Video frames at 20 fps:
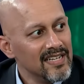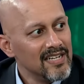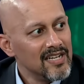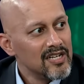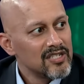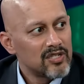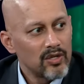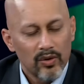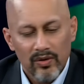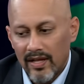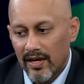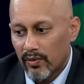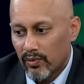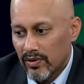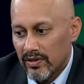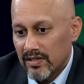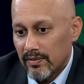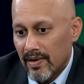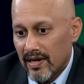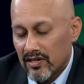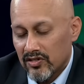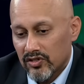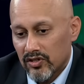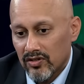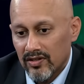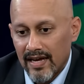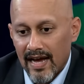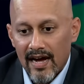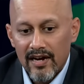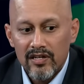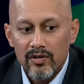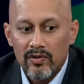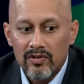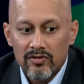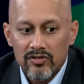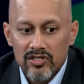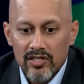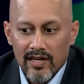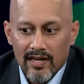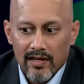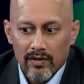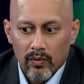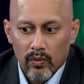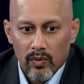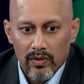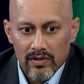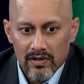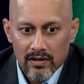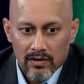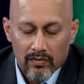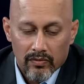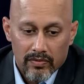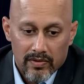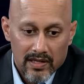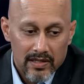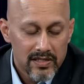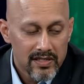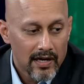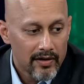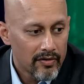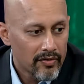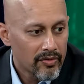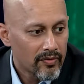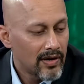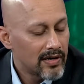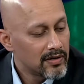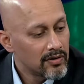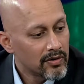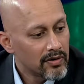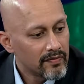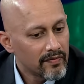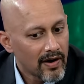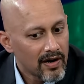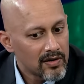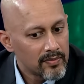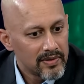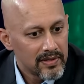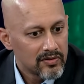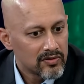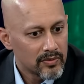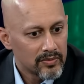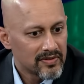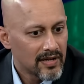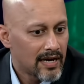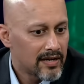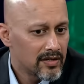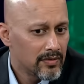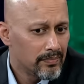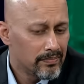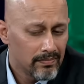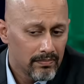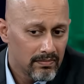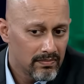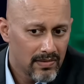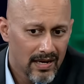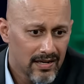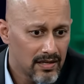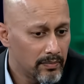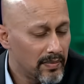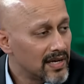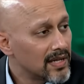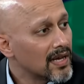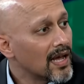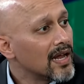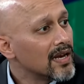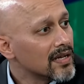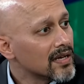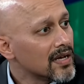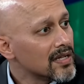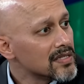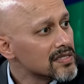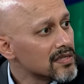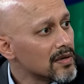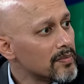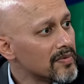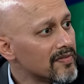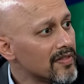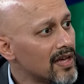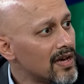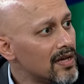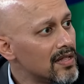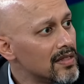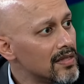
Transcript: So like really making sure, like, how do you understand what, you know, the insider threat in your environment in terms of how do you mitigate against some of that?